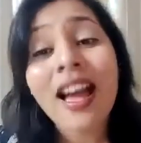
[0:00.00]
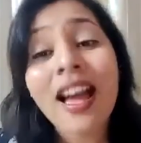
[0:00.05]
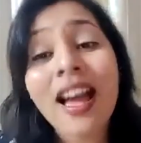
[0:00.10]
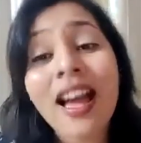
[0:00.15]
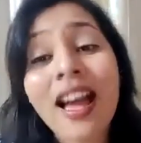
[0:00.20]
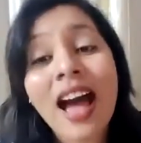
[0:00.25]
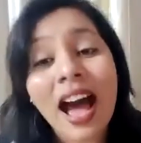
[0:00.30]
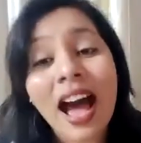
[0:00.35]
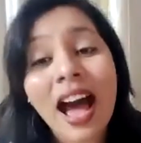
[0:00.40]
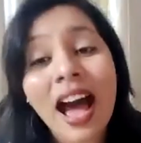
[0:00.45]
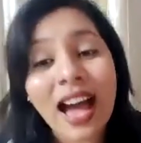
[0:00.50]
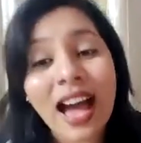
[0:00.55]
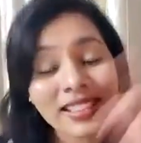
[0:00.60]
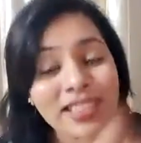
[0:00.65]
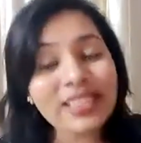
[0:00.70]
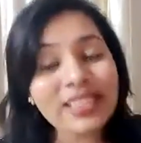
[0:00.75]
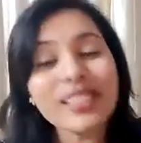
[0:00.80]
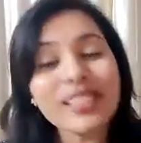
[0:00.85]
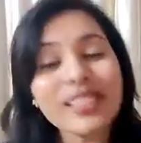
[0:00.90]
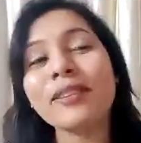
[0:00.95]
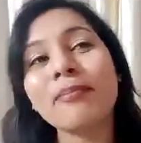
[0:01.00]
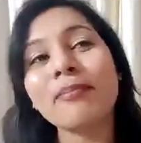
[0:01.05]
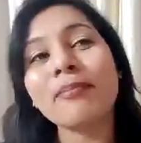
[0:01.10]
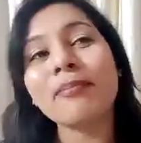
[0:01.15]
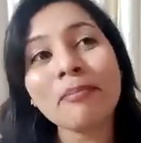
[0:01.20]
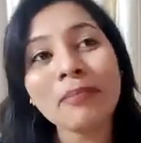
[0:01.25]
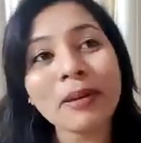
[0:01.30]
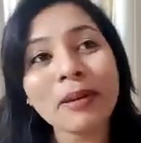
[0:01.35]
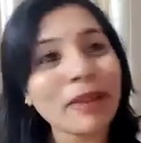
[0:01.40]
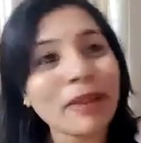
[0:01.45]
I still remember
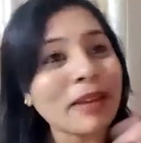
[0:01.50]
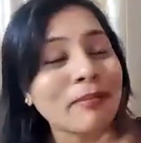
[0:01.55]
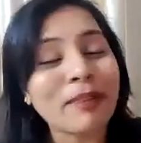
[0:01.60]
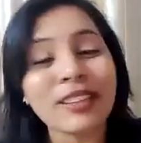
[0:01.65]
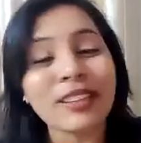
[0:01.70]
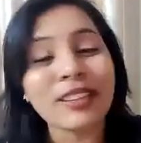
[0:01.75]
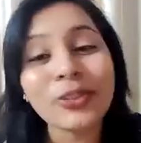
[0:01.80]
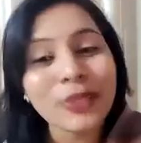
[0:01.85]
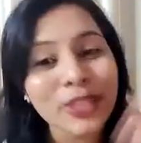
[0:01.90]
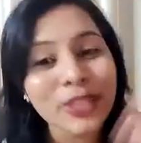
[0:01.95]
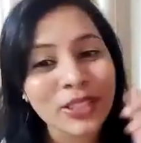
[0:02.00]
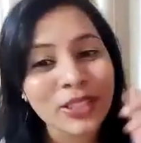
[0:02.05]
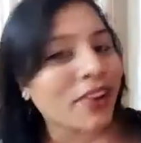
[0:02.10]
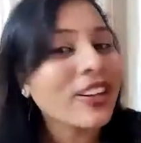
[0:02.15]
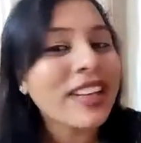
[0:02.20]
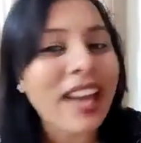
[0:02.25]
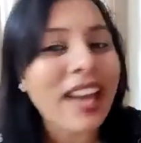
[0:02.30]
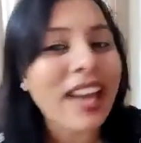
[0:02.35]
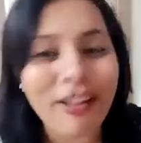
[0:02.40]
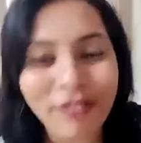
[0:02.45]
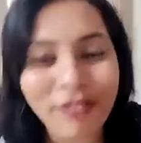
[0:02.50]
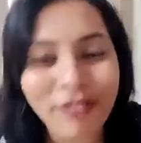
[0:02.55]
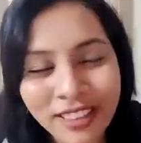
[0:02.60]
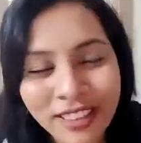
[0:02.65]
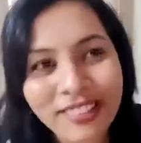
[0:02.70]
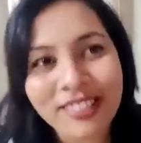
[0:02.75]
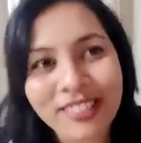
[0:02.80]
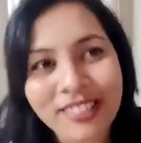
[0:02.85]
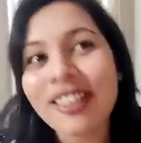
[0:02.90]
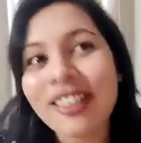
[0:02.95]
my mother was not having
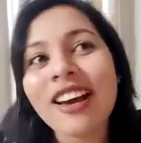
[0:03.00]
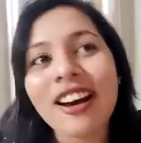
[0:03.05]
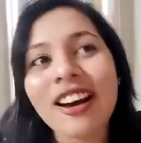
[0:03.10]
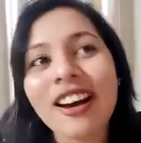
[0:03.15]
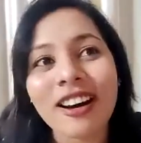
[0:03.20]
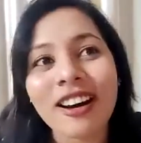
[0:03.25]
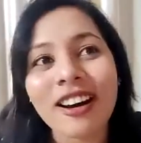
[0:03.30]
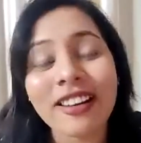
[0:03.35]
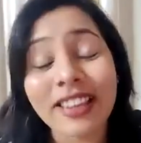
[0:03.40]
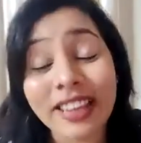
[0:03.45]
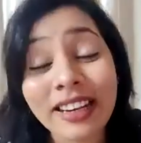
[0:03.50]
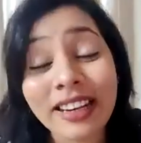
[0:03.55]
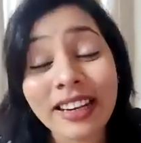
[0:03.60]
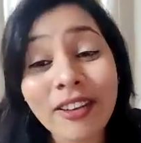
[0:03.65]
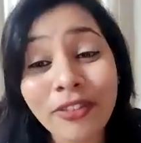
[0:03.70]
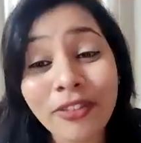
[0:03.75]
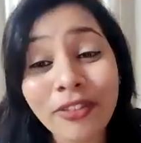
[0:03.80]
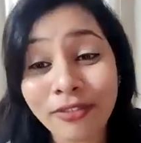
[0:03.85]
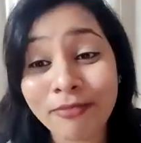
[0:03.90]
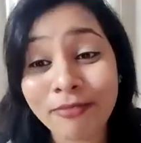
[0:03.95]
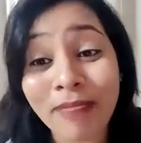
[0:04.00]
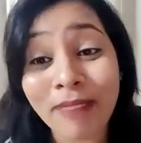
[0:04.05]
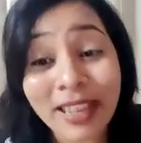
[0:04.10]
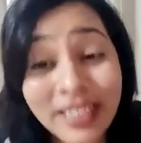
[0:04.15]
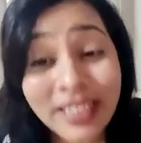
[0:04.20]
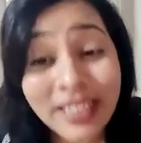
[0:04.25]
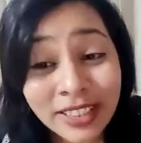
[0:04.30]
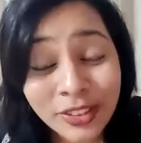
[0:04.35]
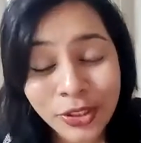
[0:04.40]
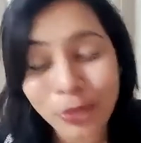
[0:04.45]
uh, enough
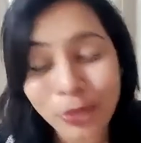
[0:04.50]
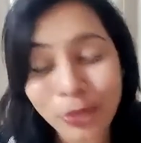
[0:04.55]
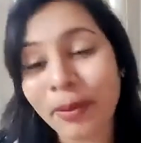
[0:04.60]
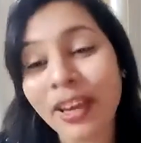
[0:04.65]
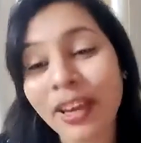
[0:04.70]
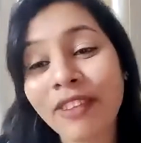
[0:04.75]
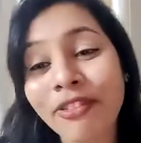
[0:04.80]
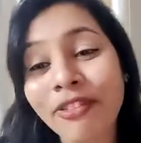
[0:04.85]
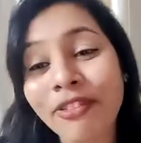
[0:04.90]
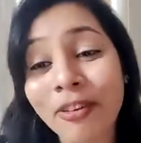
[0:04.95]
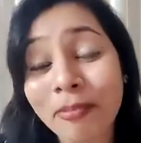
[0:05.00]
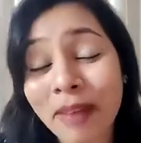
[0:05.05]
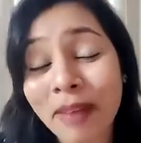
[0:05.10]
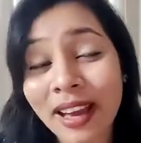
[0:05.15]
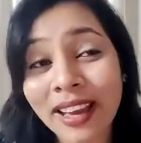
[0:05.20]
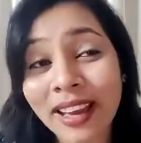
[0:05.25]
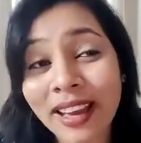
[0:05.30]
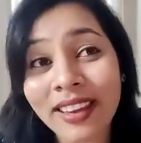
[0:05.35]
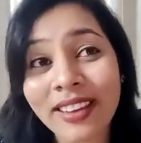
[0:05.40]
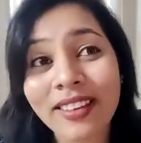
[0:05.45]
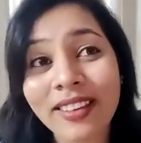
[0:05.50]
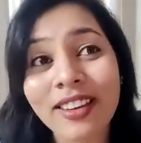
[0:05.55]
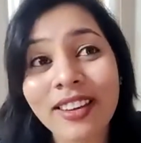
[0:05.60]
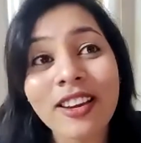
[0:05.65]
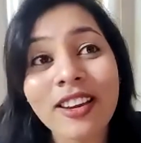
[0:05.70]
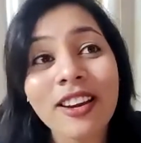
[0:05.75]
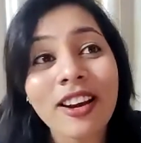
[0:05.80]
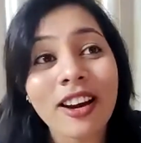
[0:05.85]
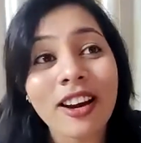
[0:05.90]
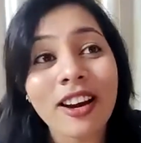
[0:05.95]
money to pay for my
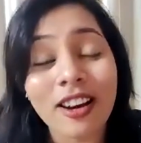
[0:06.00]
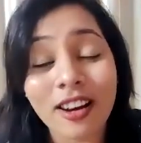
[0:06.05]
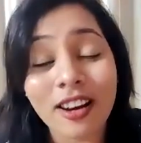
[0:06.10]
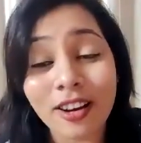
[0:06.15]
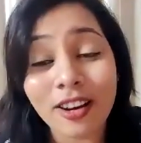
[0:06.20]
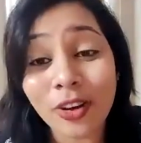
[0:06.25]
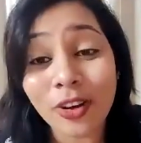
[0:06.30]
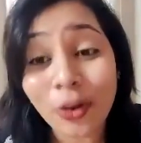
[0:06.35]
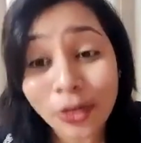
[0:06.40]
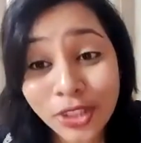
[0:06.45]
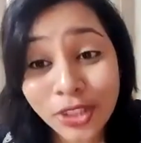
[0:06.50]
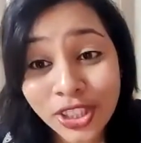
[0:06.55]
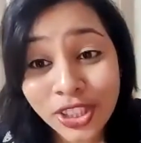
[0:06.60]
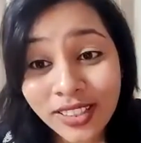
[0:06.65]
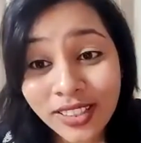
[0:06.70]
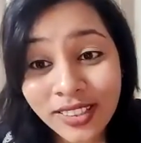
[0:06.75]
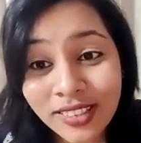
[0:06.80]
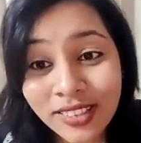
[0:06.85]
uh, coaching.